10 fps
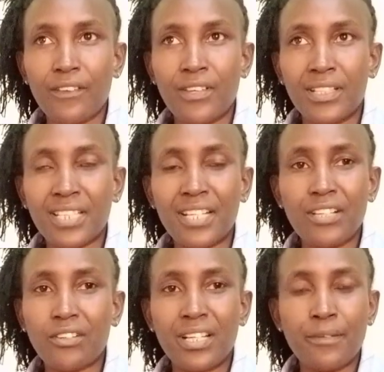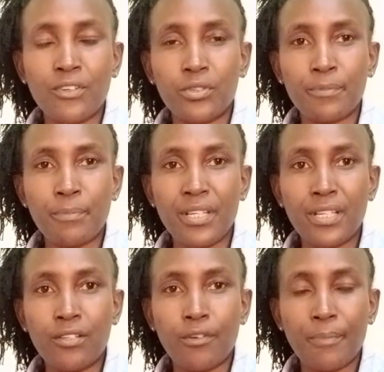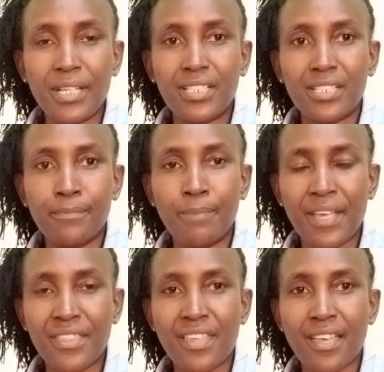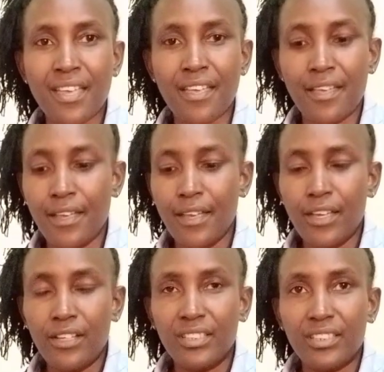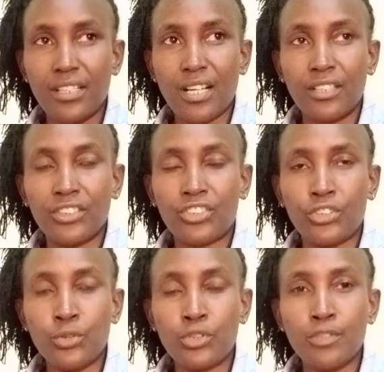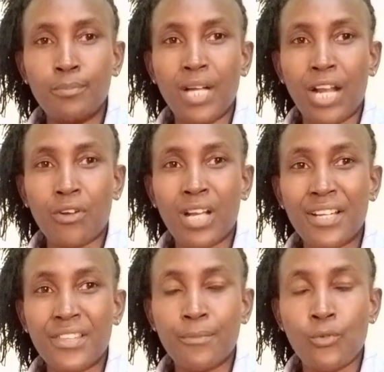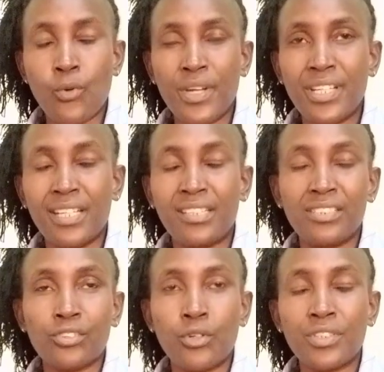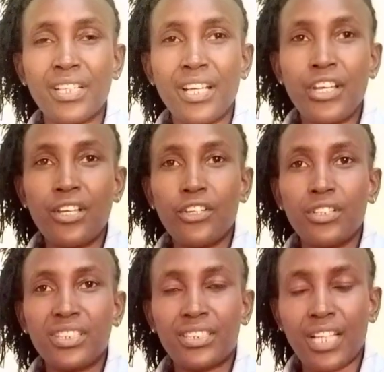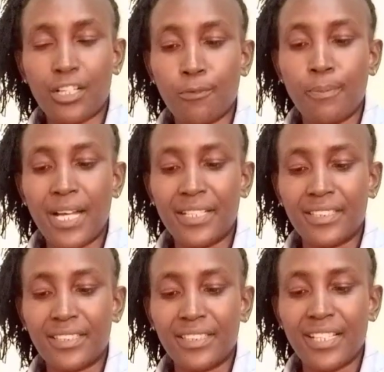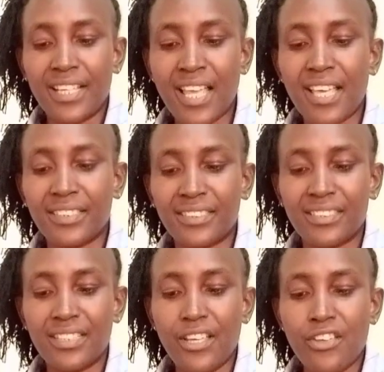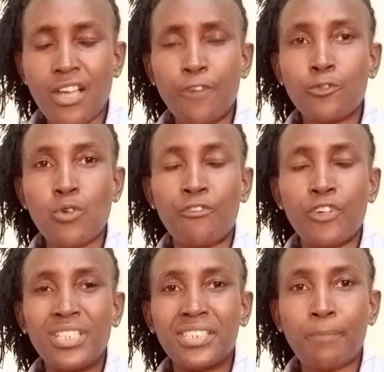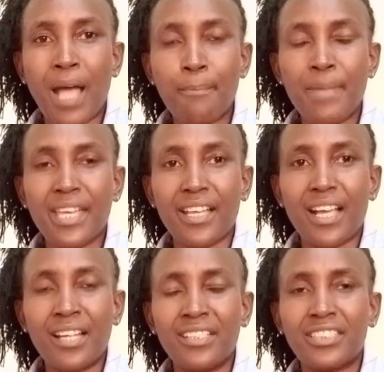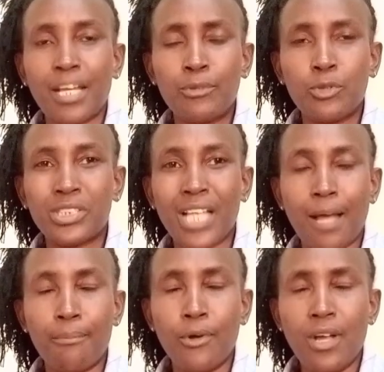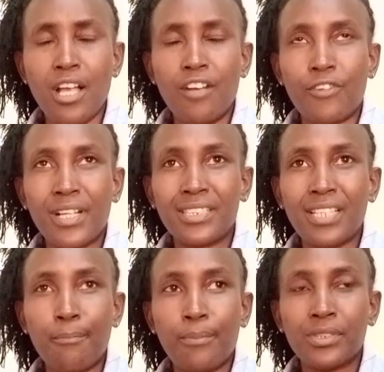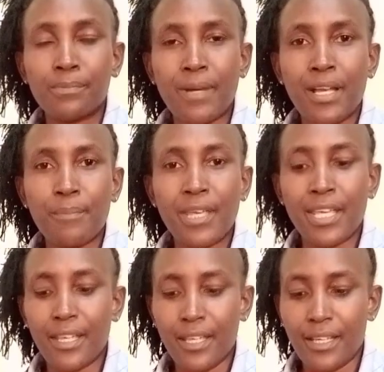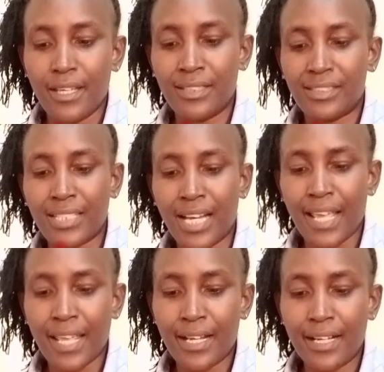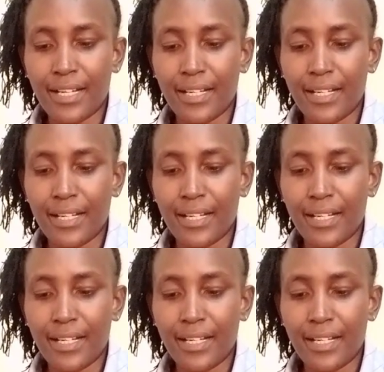your channel cannot be recommended by the YouTube algorithm when it is on shadow ban. Yes, you have to avoid spamming and sub to sub. For example, spamming, it's like